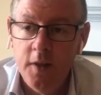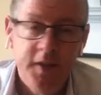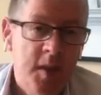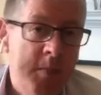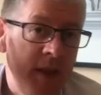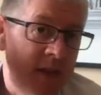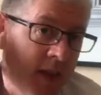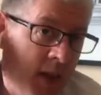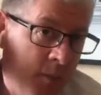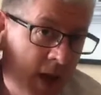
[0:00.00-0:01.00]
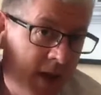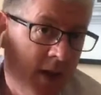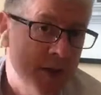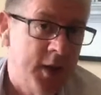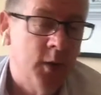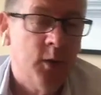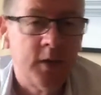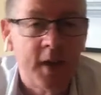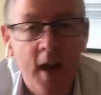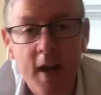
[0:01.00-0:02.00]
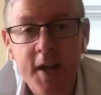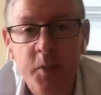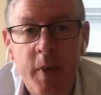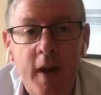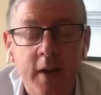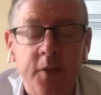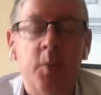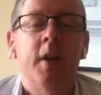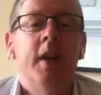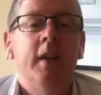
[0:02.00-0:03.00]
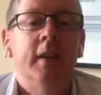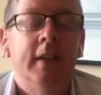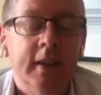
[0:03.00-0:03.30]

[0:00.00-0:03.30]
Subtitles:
the amygdala back here, the old hind part of the brain.